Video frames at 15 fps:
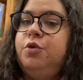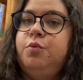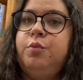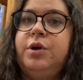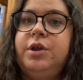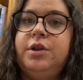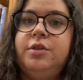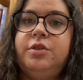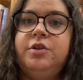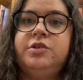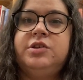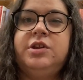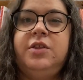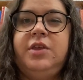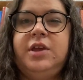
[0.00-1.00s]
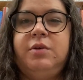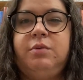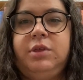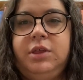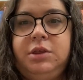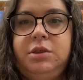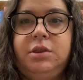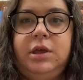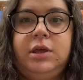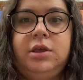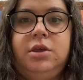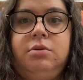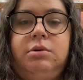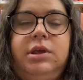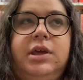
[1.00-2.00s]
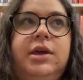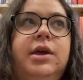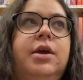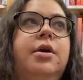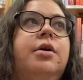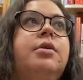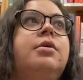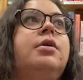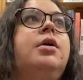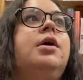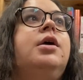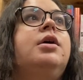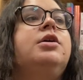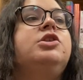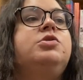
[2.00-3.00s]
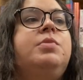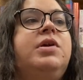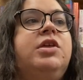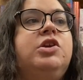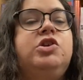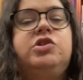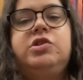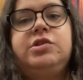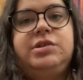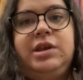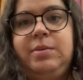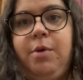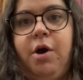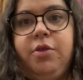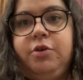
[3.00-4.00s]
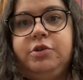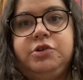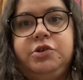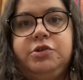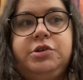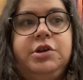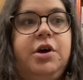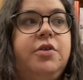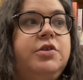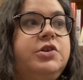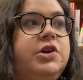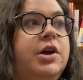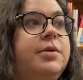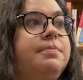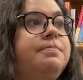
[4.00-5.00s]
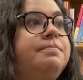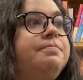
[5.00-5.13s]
what there's nothing really like unique here. It's mainly just the same authors you see all the time.